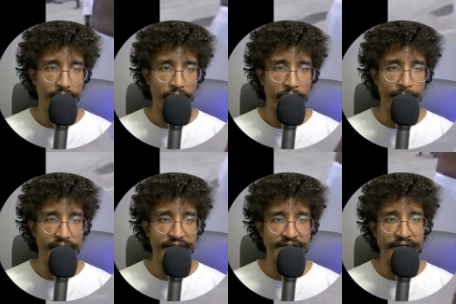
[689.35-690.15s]
Uh,
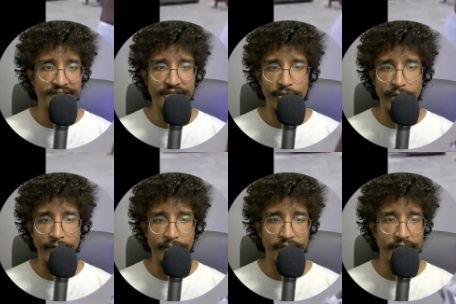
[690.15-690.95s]
but he ducks into an
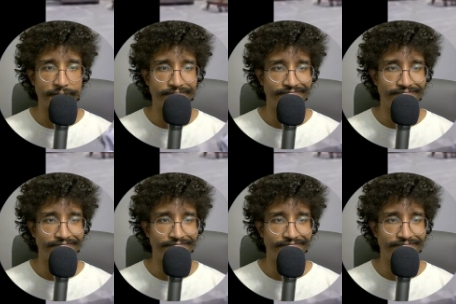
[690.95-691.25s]
uppercut.